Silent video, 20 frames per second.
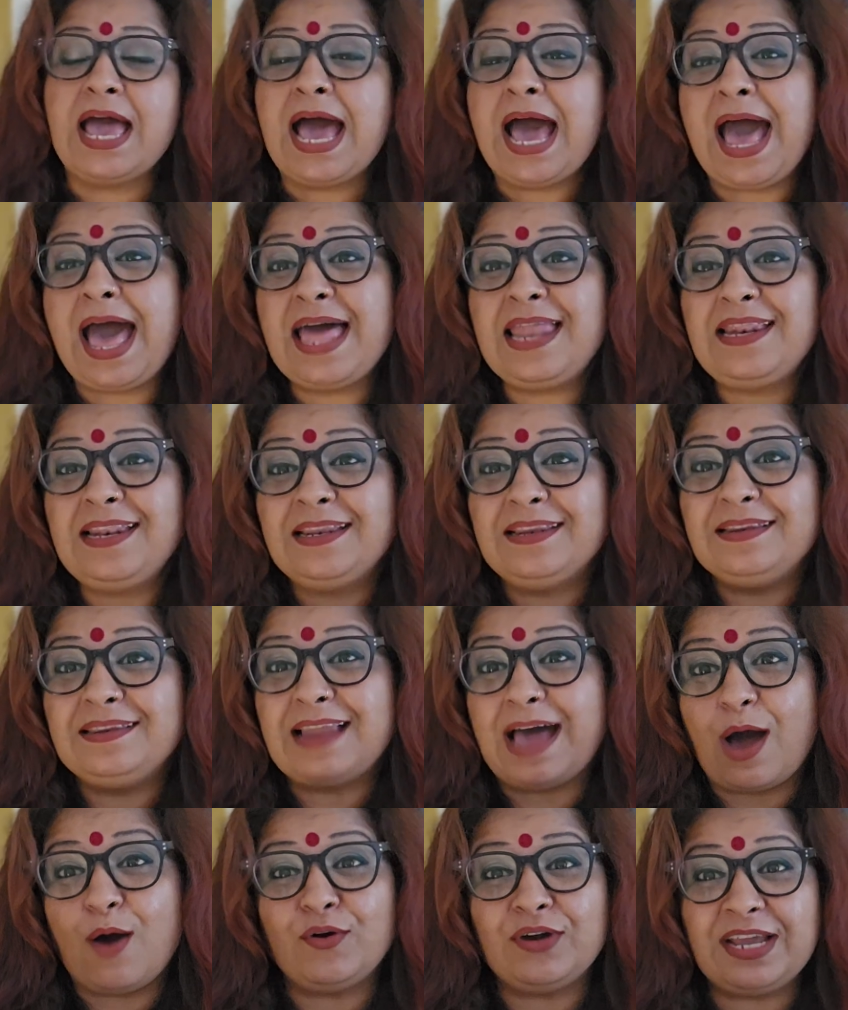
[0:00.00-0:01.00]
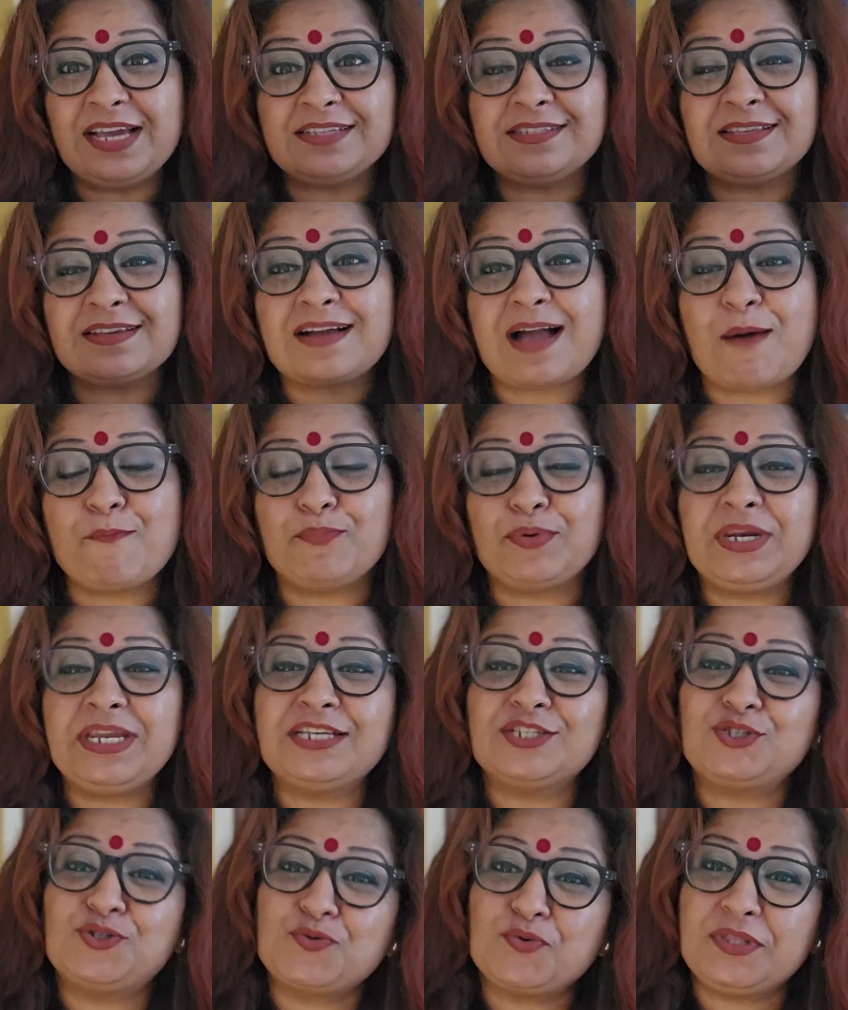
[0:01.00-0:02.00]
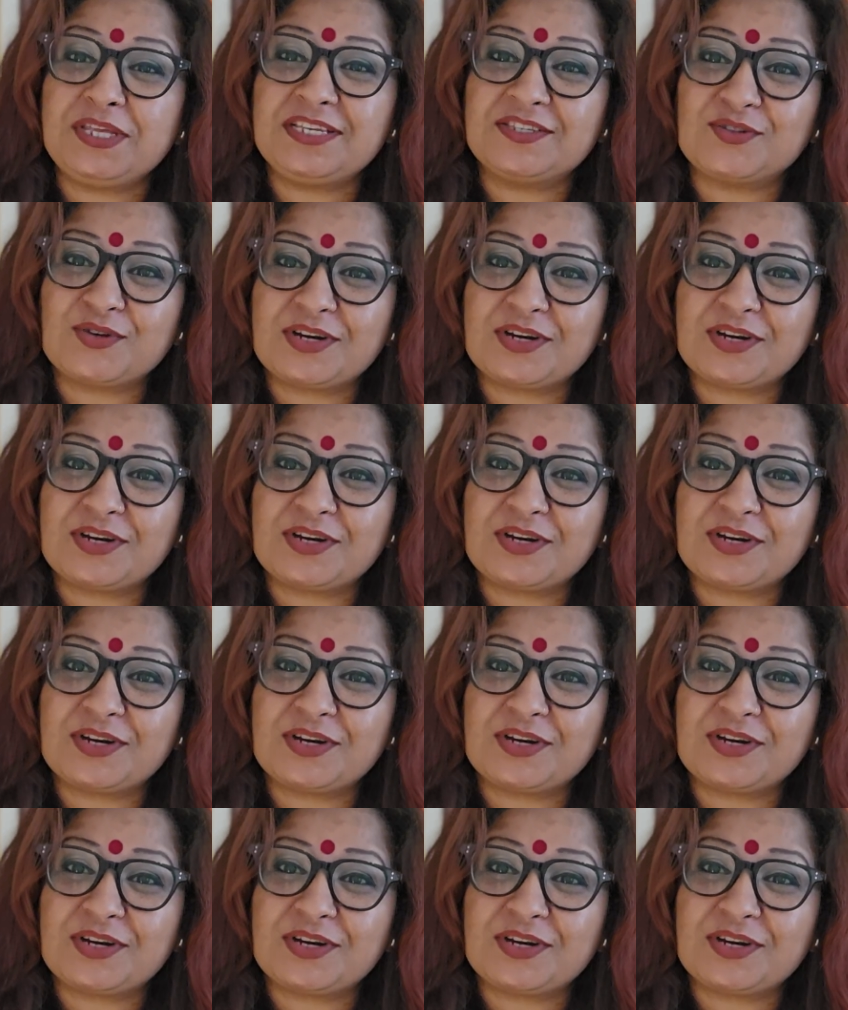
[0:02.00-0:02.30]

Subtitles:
And nowadays, the companies do these